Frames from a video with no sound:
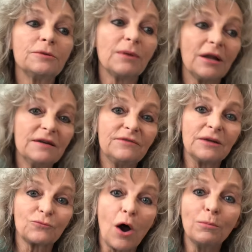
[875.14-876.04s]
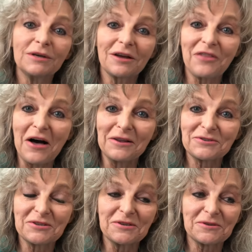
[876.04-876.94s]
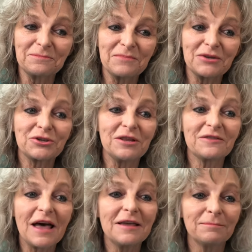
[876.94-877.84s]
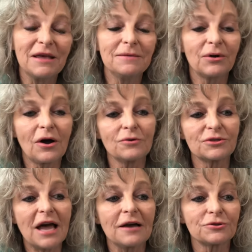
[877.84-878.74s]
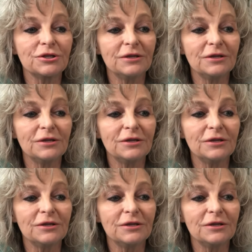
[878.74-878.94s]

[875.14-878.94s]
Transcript: believed in Roman Catholicism. And she thanked me because now she